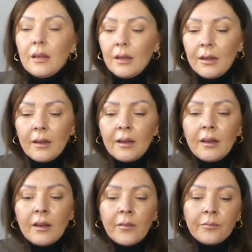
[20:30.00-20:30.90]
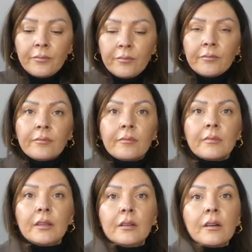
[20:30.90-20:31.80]
you
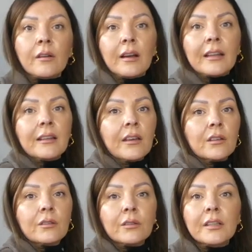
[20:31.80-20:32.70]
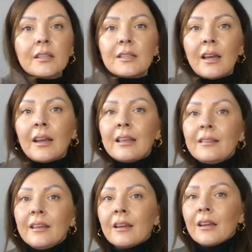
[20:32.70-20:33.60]
know, and then you do this, and I
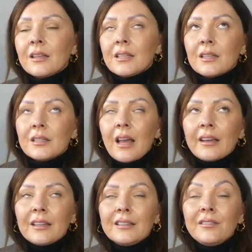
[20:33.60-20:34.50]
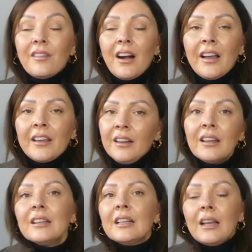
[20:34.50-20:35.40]
think it's just like
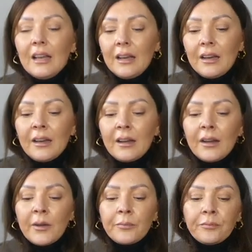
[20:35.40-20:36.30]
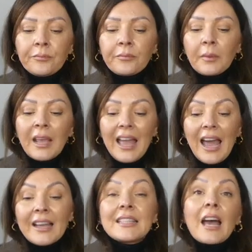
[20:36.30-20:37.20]
divine.
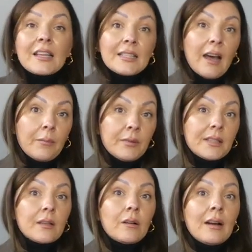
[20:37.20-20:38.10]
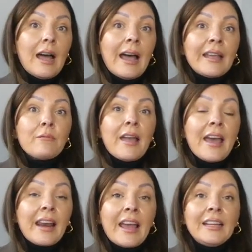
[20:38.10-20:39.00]
I sized up, so I
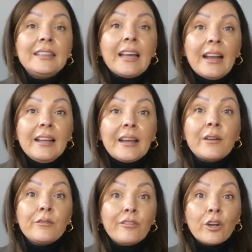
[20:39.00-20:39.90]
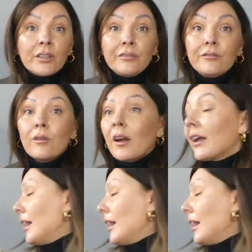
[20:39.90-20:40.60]
wear an Italian 44.